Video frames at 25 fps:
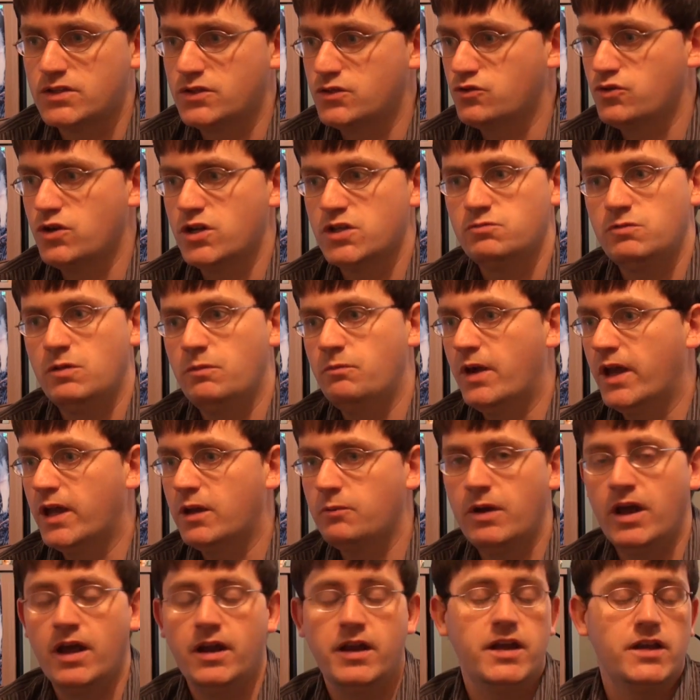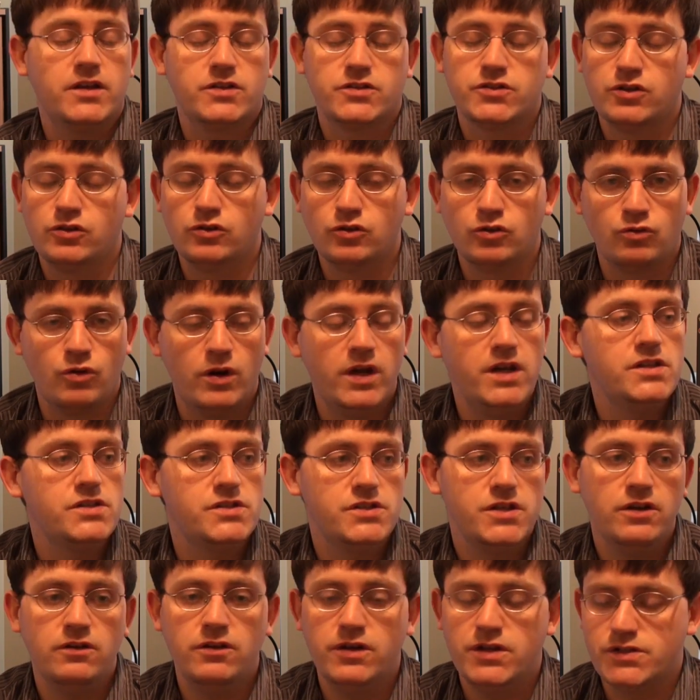And trust me, Mega Man X, great
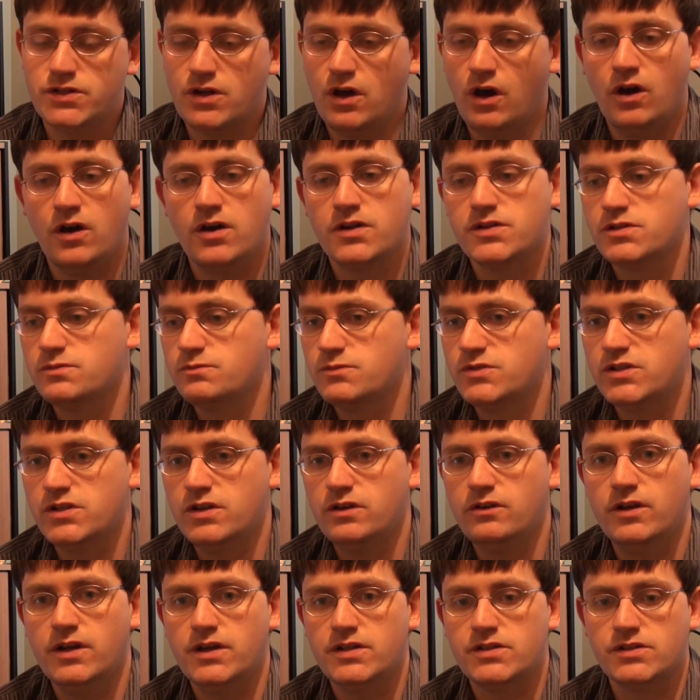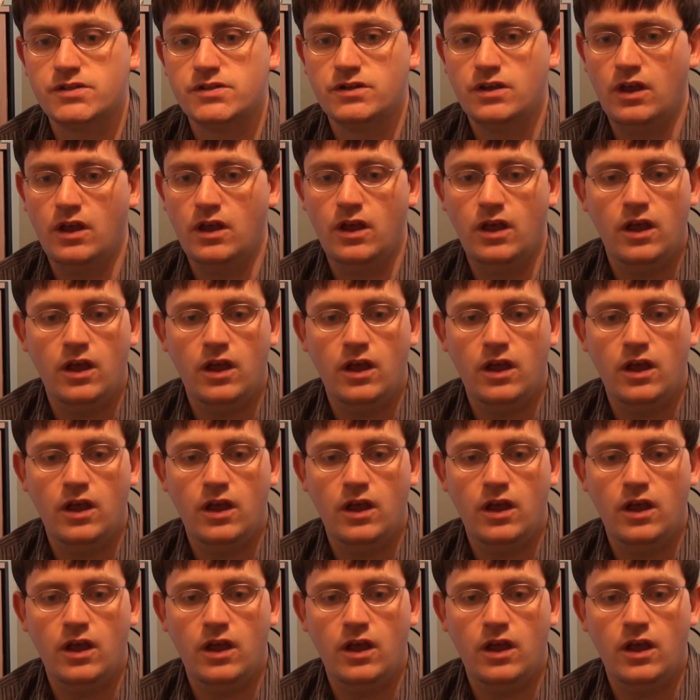series, awesome series,